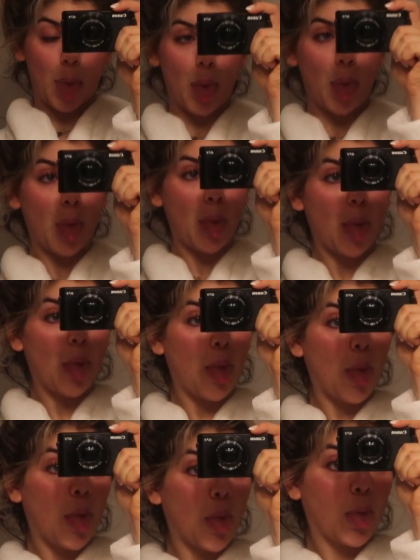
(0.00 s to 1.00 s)

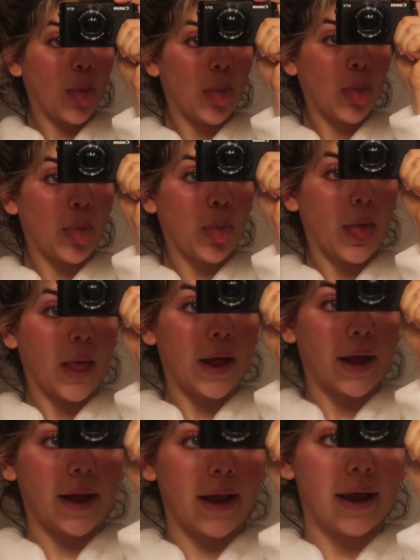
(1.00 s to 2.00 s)
Nothing is said.